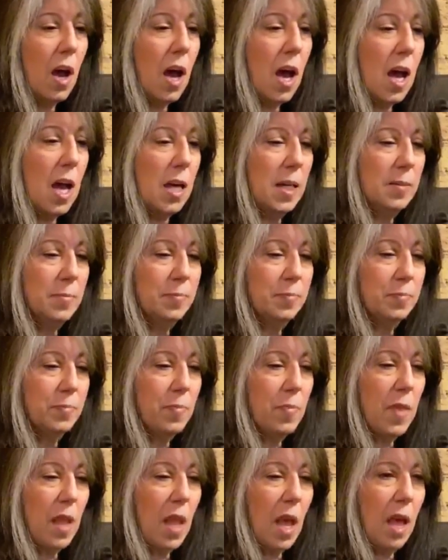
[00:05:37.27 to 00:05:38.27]
Um,
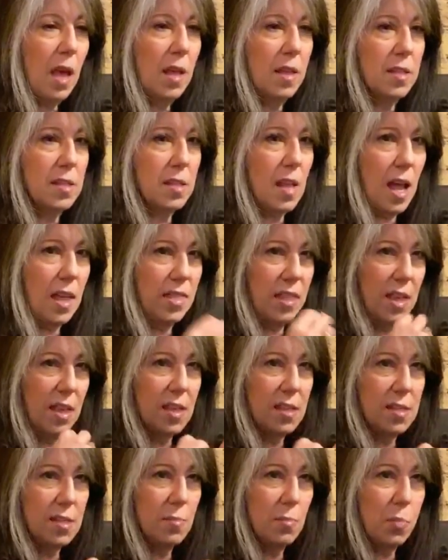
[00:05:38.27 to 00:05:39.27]
it's, I think
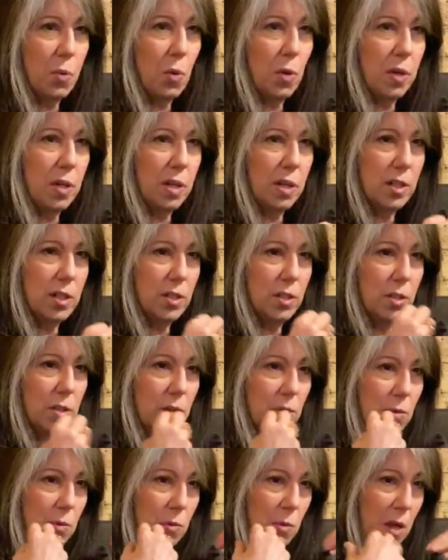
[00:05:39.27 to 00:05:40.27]
it's important
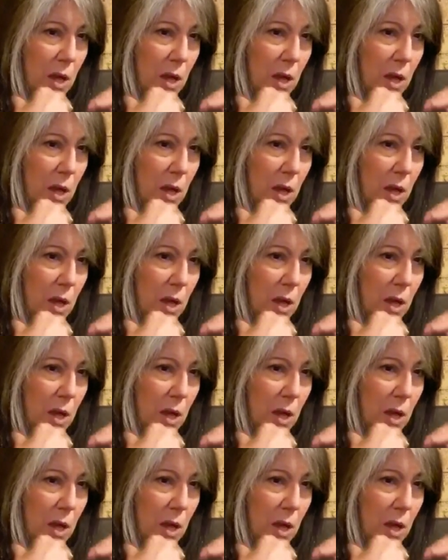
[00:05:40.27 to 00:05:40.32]
to